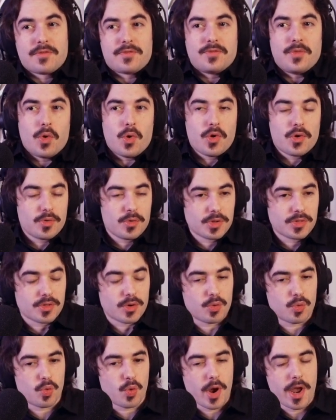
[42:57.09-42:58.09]
forth with
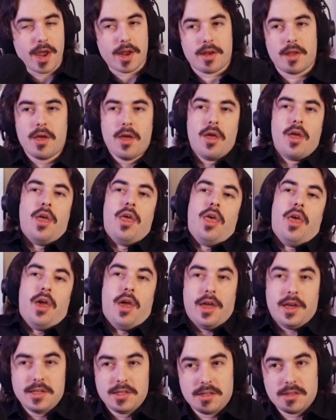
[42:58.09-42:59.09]
the wind.
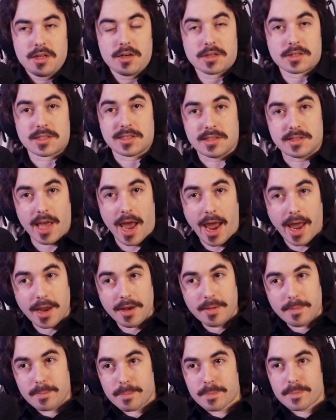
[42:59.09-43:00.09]
He looks
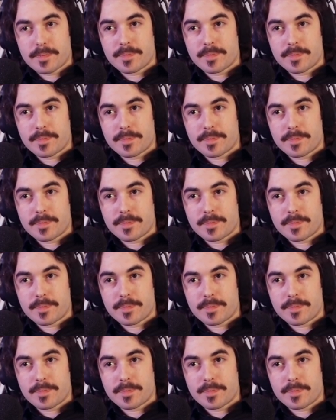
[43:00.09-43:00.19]
dead.